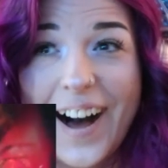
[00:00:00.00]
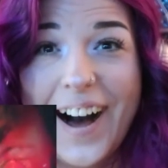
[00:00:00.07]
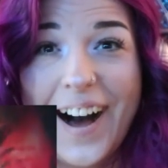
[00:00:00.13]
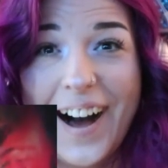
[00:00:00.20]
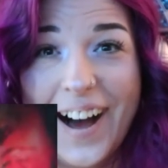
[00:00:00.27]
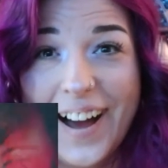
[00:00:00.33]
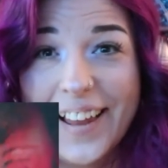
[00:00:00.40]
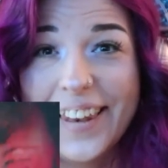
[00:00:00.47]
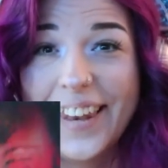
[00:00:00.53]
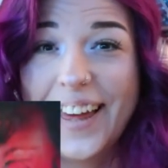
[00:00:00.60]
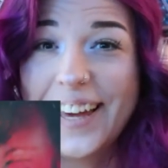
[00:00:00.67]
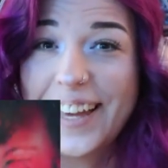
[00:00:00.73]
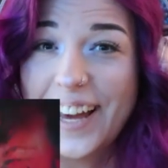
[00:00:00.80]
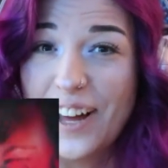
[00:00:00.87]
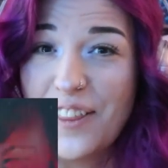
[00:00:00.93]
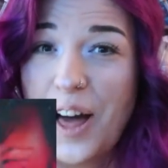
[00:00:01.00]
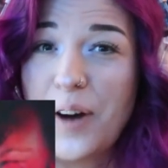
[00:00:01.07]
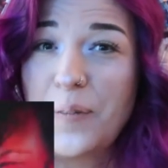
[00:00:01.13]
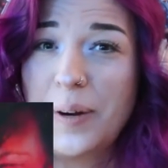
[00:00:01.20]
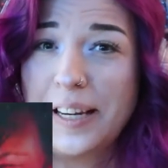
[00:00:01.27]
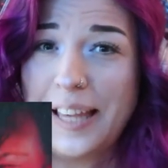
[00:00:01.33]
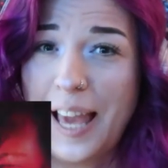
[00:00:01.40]
I like how
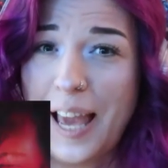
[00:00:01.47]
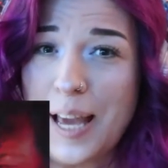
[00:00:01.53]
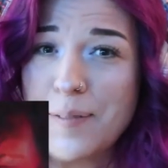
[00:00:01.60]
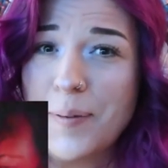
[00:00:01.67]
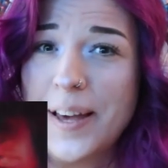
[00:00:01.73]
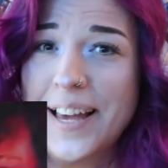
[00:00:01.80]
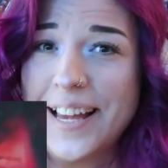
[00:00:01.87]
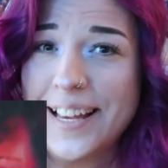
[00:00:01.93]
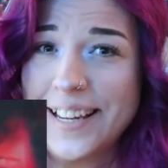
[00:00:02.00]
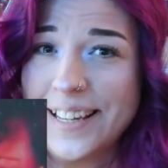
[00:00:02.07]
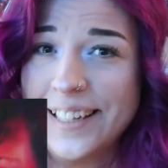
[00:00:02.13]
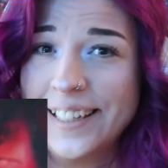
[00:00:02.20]
that one came in.